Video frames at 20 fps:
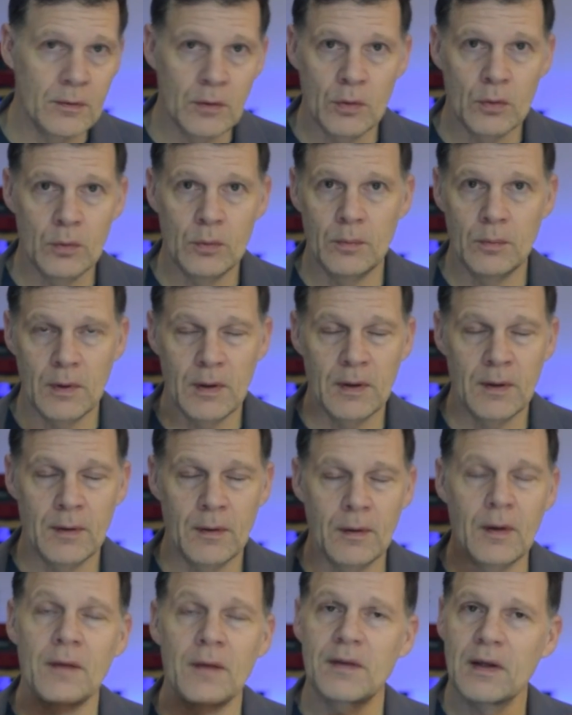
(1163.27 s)

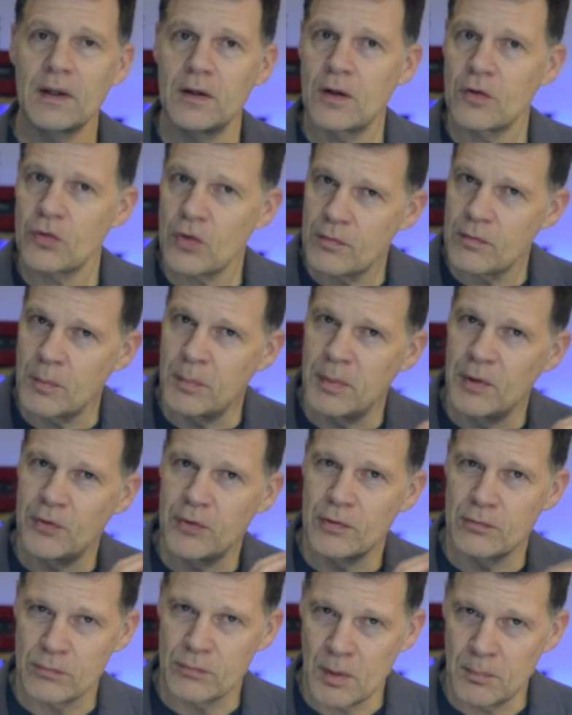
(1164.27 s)
No, I think it does have a
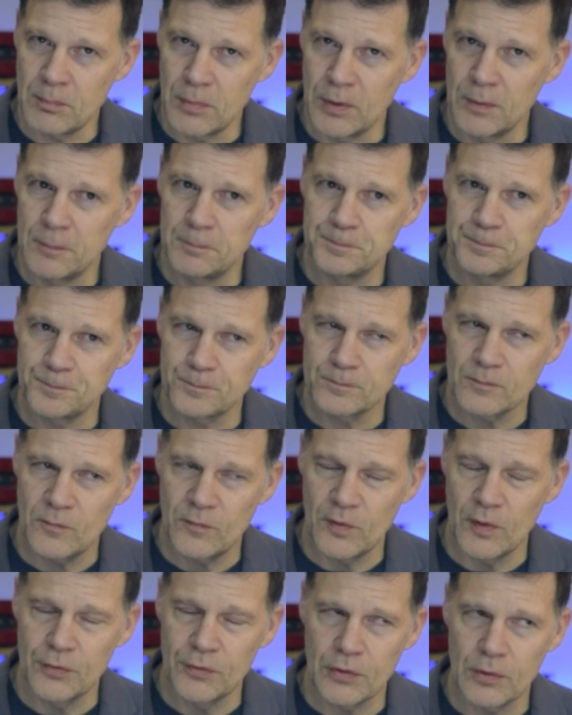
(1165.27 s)
built-in rumble
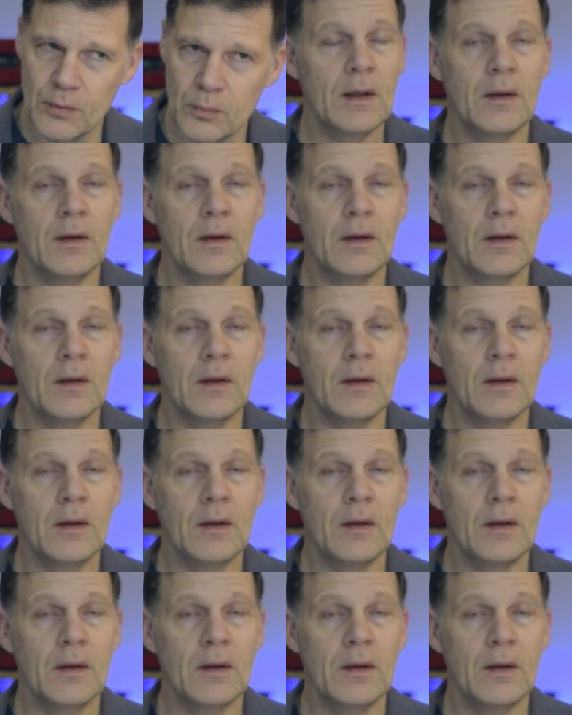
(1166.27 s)
filter.